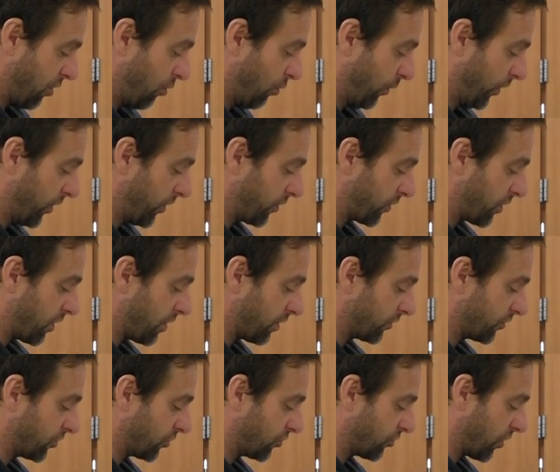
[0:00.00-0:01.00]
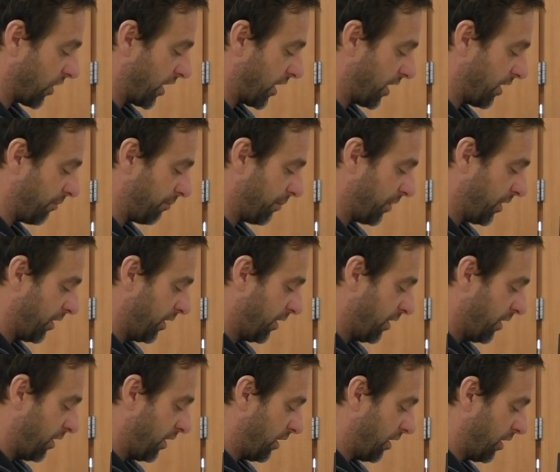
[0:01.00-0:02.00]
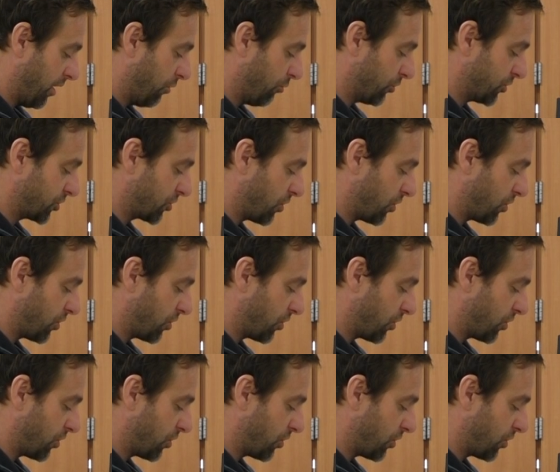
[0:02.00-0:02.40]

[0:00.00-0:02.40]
we are going to grab what's